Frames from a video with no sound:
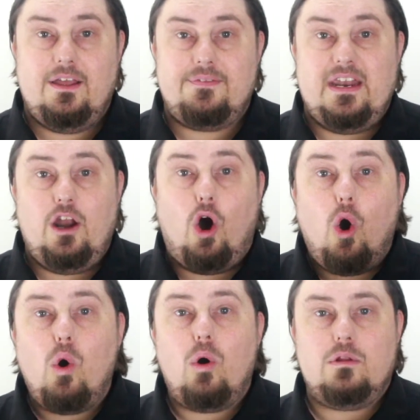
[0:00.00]
then
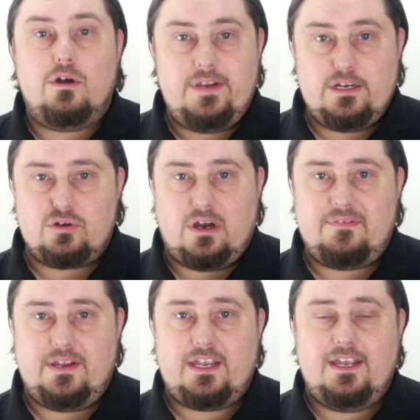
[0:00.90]
all of your
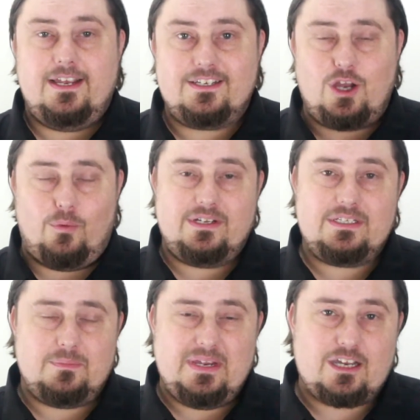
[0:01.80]
traffic is going
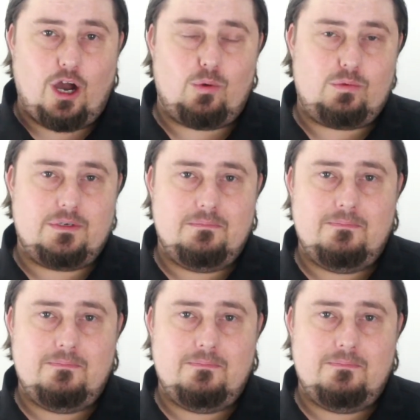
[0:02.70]
to be cold.